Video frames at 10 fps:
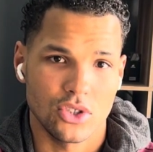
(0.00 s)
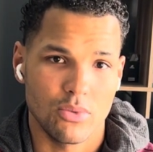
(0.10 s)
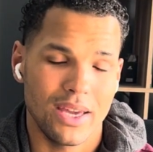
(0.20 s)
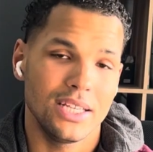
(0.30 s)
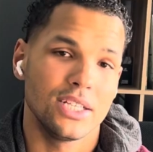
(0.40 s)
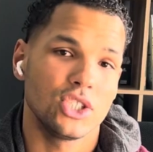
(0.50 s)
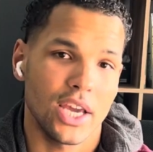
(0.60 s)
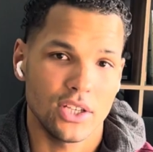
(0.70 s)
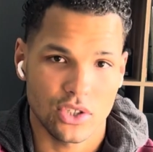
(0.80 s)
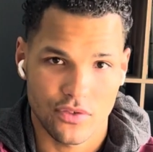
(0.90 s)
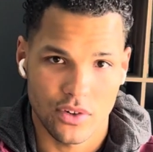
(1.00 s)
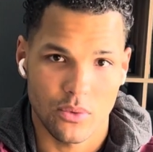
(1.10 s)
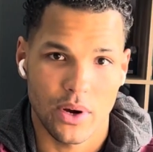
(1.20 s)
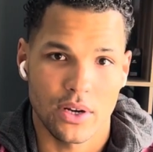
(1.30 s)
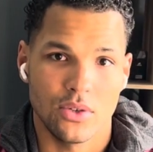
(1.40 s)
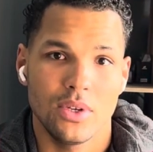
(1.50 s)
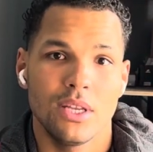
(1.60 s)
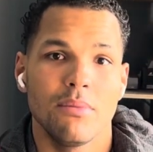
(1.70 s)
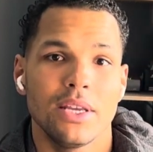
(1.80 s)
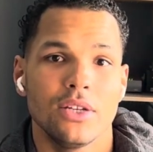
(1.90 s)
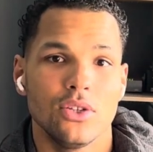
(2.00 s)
You may need to change your footwear. You may need to